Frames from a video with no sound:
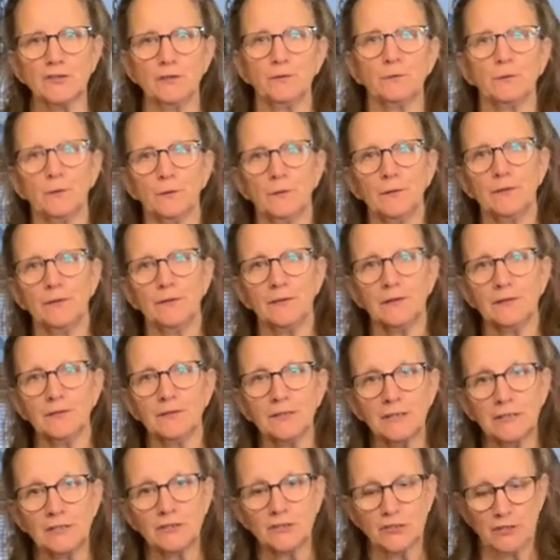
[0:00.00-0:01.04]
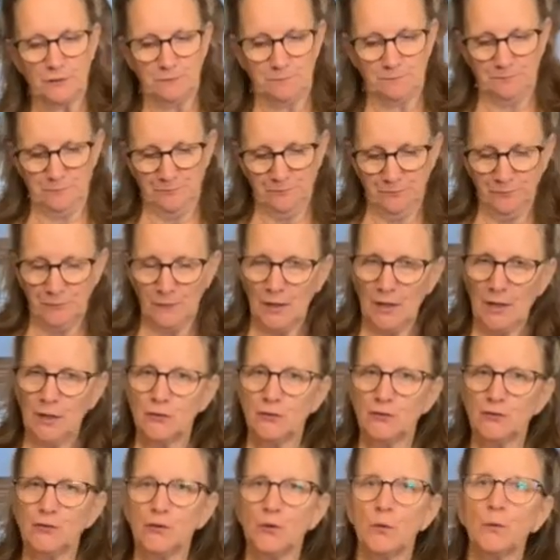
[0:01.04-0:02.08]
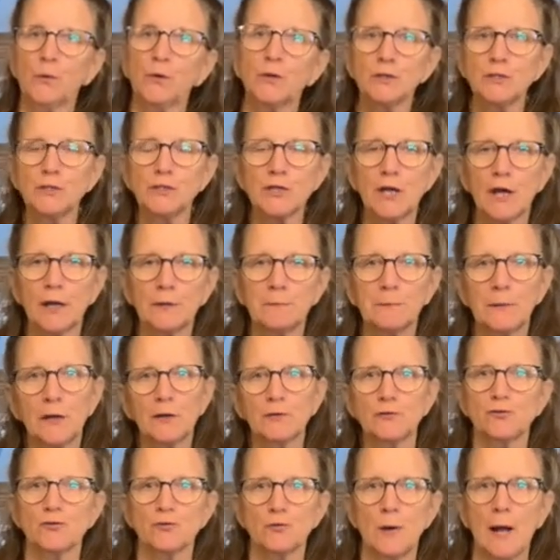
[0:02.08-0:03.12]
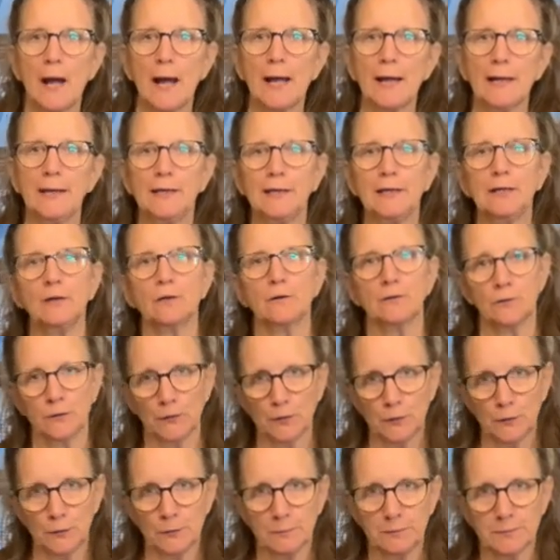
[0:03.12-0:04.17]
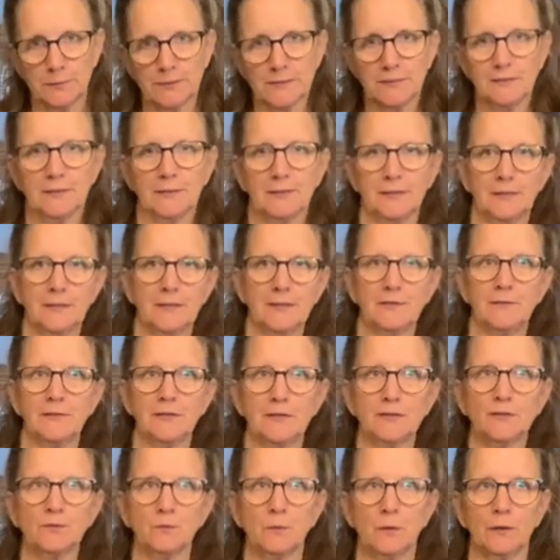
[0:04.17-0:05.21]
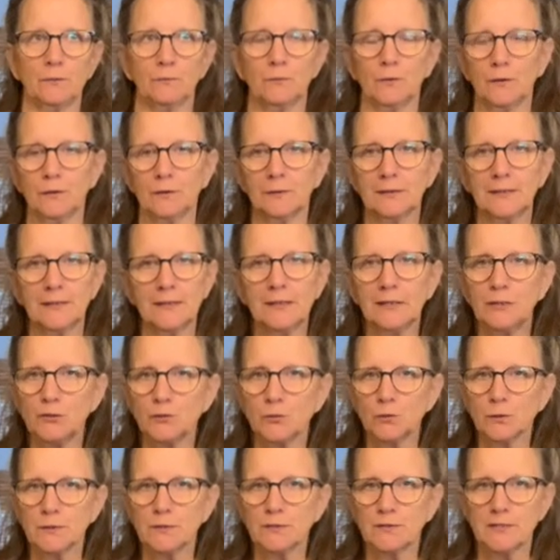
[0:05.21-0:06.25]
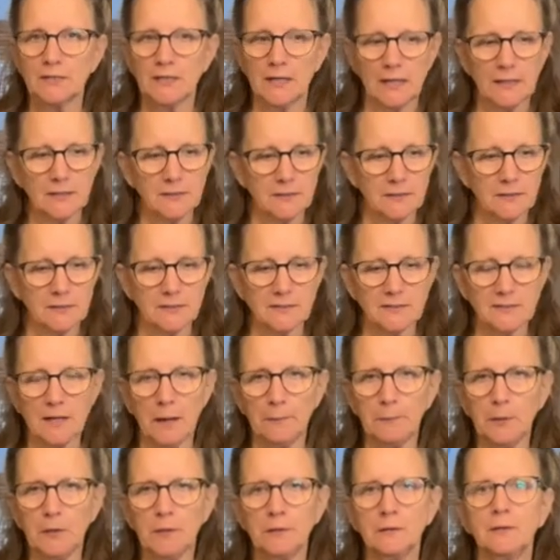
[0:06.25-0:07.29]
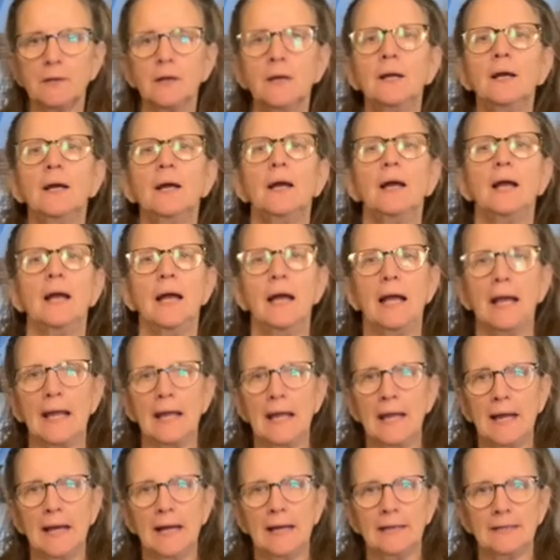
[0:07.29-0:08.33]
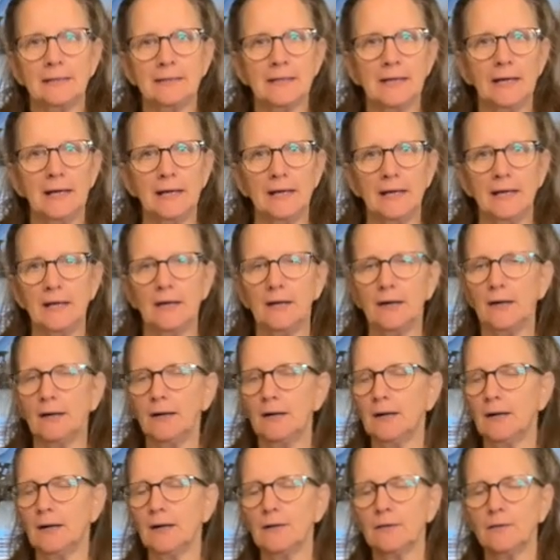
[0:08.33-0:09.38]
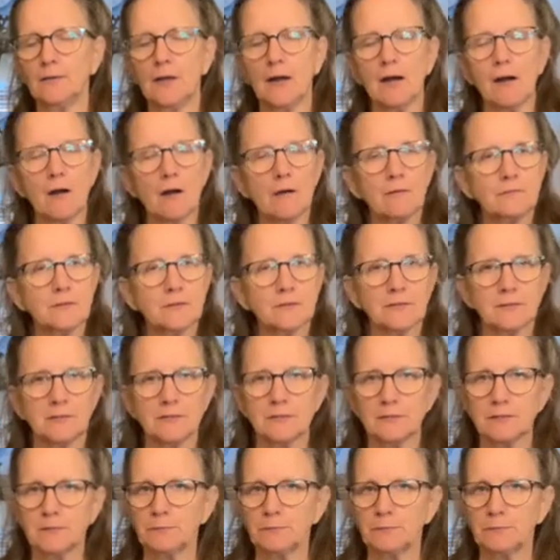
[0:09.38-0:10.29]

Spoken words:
we're in the kitchen. So we're going to talk about drying herbs in this one. We're getting towards the end of the summer and all the harvest that's